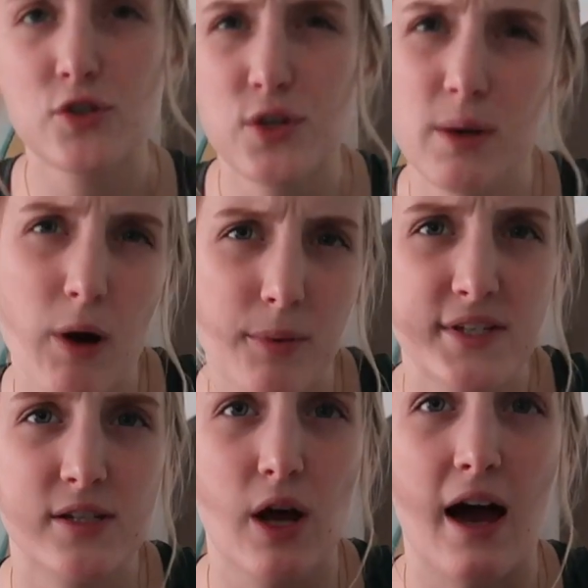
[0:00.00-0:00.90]
so they probably
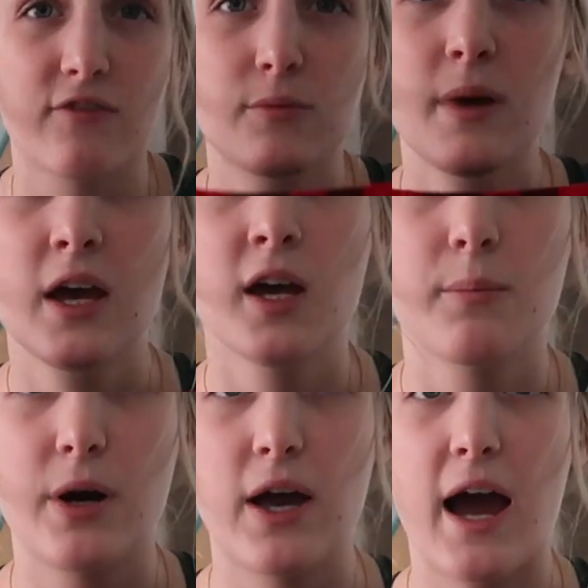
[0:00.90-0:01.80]
still have them.
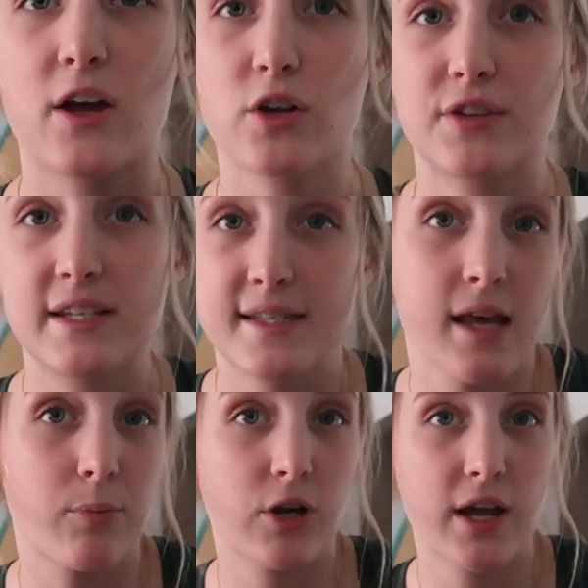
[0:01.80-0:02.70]
But I got these
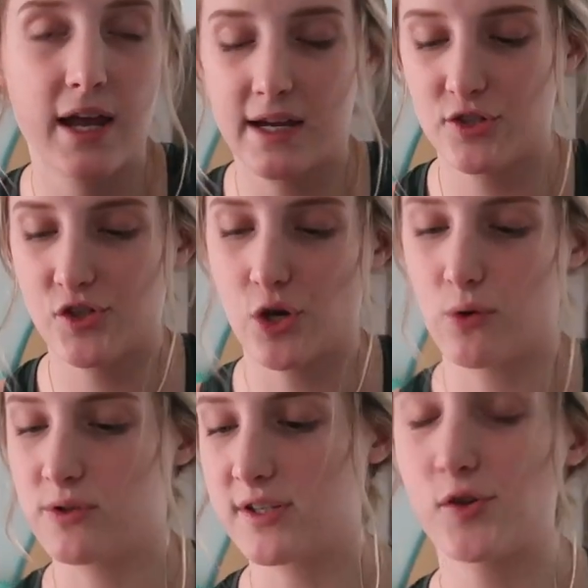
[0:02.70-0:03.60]
separate, and
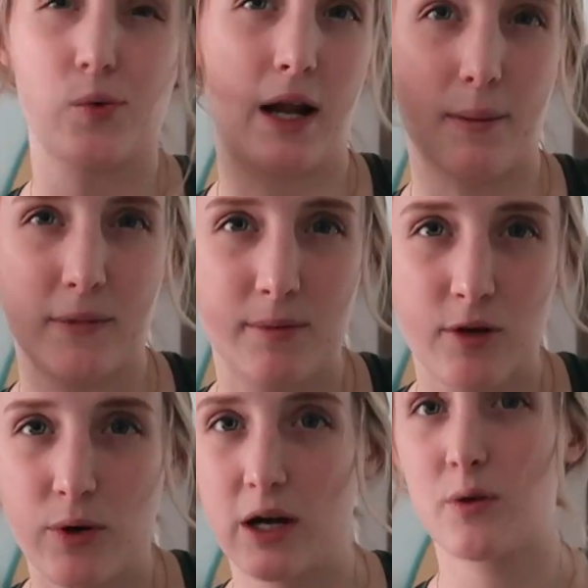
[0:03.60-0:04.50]
so this is what I'm gonna
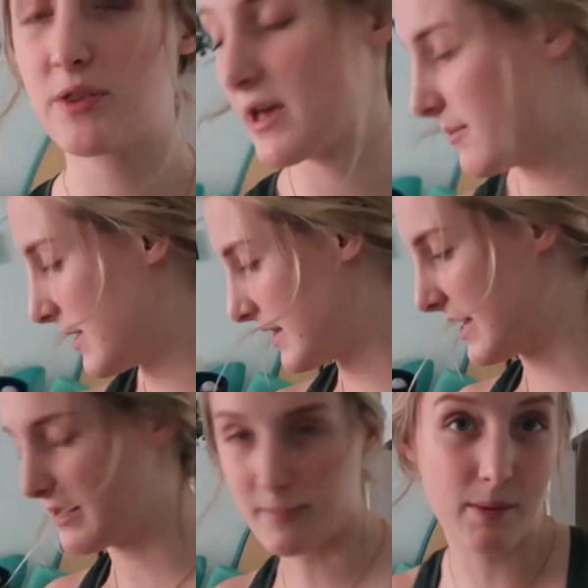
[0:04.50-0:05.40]
be wearing with them. And
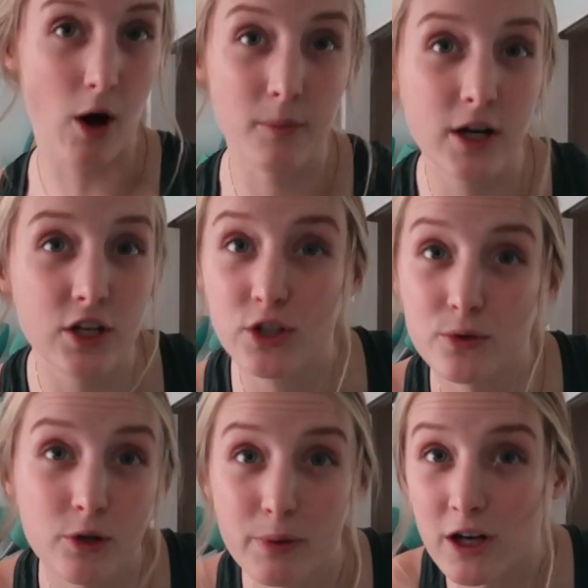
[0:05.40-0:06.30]
then my mom got a
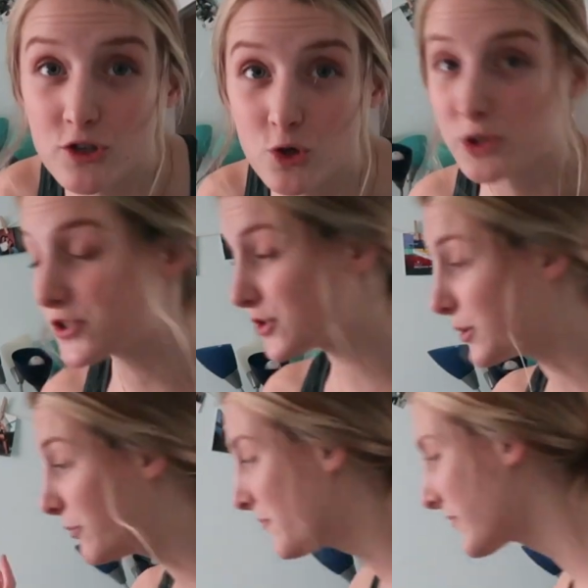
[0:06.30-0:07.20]
cute new pair of shorts too.